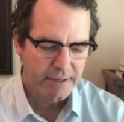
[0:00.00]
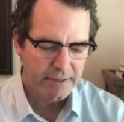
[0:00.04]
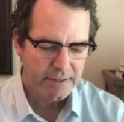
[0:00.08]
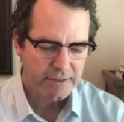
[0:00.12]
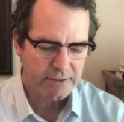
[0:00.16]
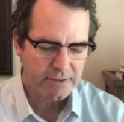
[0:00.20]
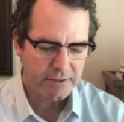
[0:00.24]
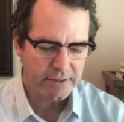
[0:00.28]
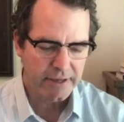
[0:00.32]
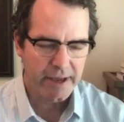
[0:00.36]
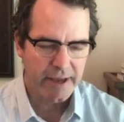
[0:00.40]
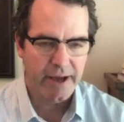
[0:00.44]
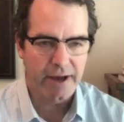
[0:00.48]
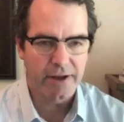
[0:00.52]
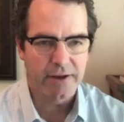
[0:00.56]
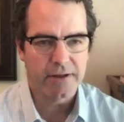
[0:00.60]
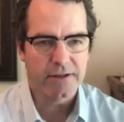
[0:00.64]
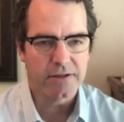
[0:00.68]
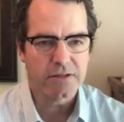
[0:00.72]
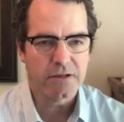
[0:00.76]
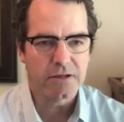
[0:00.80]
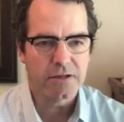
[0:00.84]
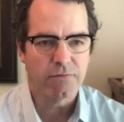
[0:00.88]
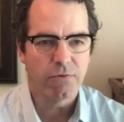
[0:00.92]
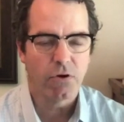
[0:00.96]
yeah,
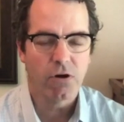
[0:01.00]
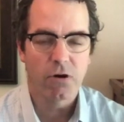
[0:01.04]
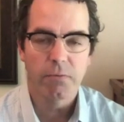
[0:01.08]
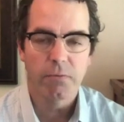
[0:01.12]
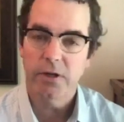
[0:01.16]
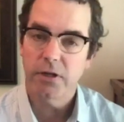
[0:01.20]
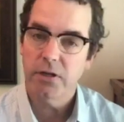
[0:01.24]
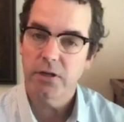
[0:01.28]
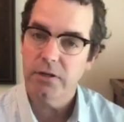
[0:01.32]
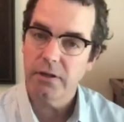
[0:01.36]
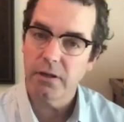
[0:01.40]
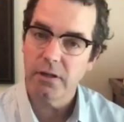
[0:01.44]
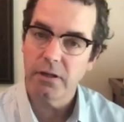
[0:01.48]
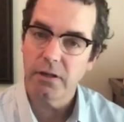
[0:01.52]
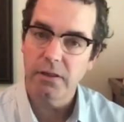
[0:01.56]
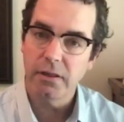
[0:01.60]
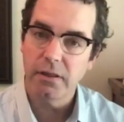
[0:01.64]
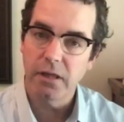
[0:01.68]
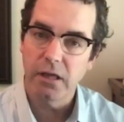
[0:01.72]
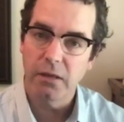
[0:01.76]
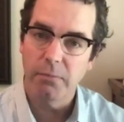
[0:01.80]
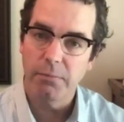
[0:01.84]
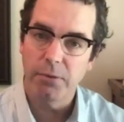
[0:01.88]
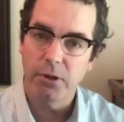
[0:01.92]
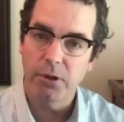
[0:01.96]
it's afforded me
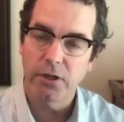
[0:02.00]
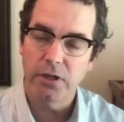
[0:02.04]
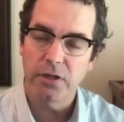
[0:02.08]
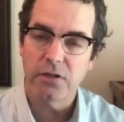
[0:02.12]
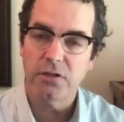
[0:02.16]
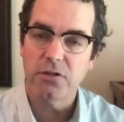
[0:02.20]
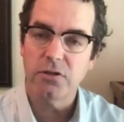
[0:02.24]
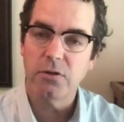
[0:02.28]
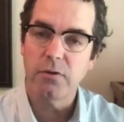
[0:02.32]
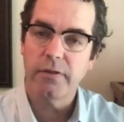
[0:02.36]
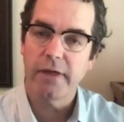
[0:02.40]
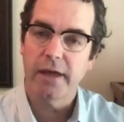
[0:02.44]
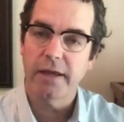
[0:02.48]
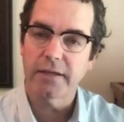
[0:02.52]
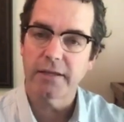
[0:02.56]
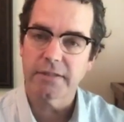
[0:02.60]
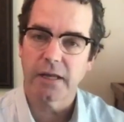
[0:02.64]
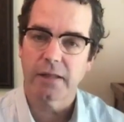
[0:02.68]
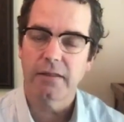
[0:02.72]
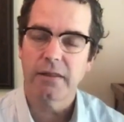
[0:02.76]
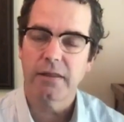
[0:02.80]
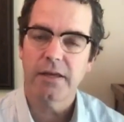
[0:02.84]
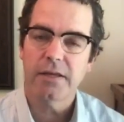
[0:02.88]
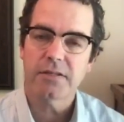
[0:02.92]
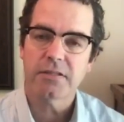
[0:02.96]
the ability to do things
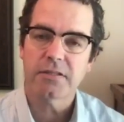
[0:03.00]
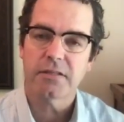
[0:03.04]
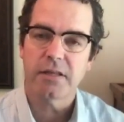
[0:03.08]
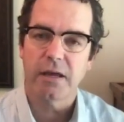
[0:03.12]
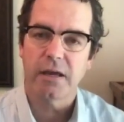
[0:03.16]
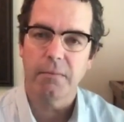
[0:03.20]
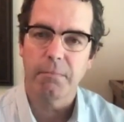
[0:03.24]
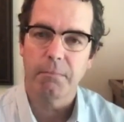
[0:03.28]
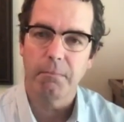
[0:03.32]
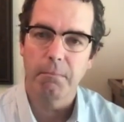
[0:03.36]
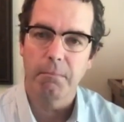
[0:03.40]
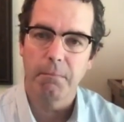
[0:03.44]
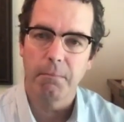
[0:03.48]
like this that